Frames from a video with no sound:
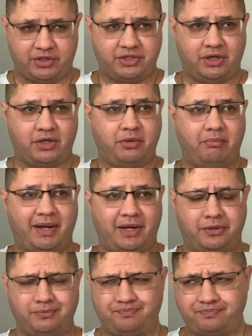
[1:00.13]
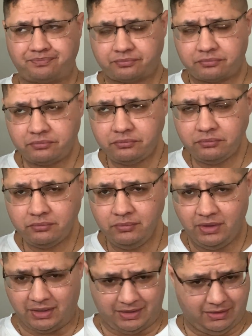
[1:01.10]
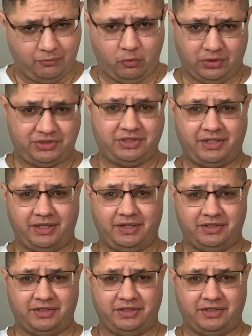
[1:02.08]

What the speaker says: to talk about, once again,